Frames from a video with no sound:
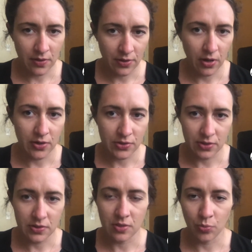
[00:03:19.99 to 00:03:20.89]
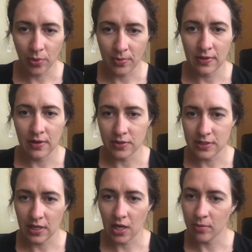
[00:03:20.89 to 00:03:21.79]
there are still some women that'll
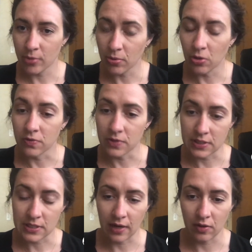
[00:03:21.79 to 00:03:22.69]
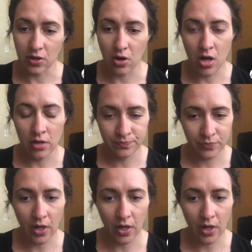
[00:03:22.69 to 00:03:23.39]
take ibuprofen and Tylenol